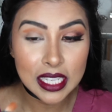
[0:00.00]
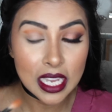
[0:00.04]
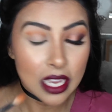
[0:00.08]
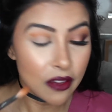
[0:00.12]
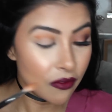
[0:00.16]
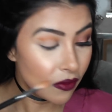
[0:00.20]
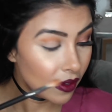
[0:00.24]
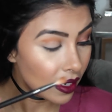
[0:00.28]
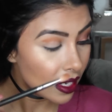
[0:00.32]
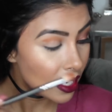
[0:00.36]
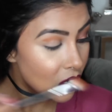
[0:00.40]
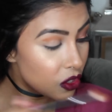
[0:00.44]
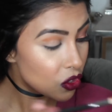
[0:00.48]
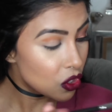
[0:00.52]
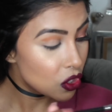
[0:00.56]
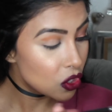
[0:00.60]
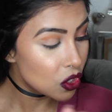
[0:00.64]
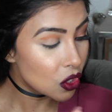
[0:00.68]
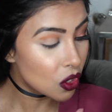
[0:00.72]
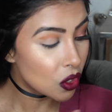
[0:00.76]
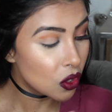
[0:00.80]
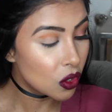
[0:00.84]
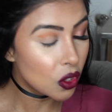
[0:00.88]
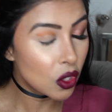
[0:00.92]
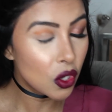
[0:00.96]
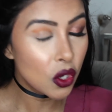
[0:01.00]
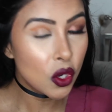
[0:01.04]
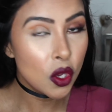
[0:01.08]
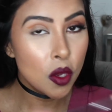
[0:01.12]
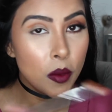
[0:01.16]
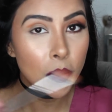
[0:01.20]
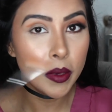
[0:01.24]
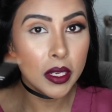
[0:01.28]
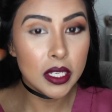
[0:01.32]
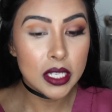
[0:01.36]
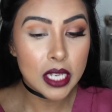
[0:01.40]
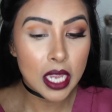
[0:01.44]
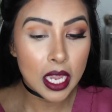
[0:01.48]
I've literally done a
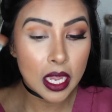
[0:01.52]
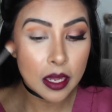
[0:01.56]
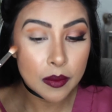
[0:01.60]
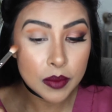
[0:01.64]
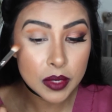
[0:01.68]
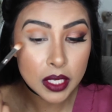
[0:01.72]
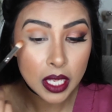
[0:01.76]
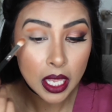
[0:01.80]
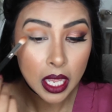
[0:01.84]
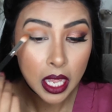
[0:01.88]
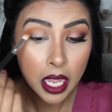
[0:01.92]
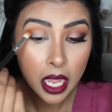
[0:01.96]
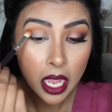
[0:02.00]
couple of taps